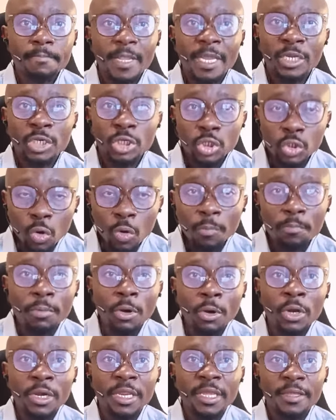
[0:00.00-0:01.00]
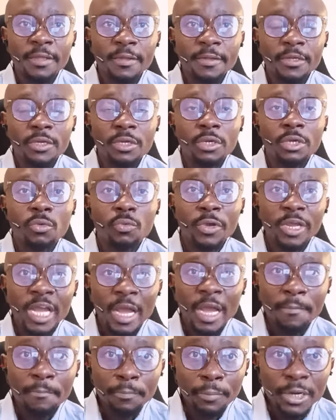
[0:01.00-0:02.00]
a new body. We
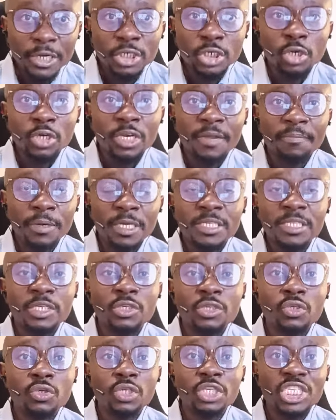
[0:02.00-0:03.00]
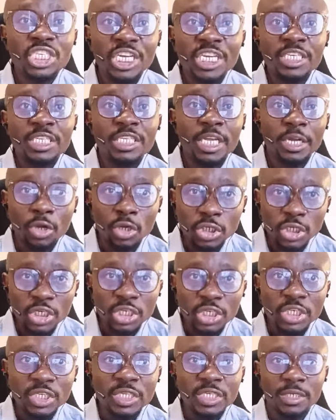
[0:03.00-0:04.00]
can pressure the person to change the
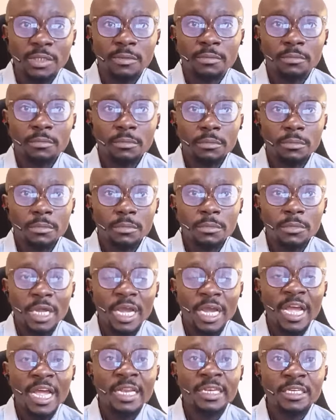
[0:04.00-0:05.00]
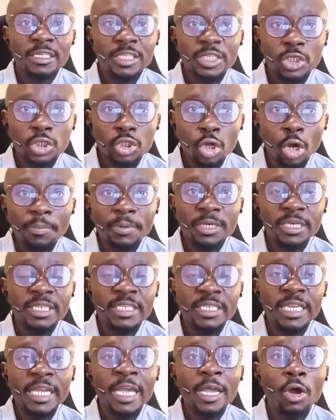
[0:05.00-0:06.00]
constitution and stop
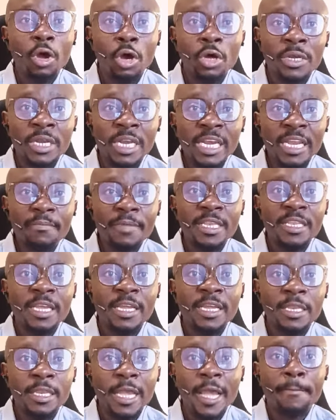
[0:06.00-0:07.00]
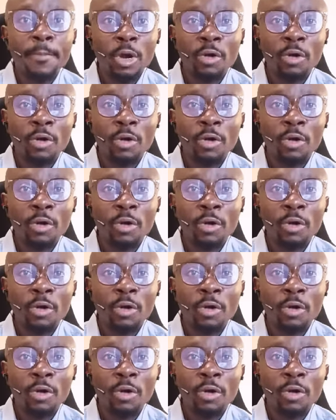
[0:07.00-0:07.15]
the unlimited term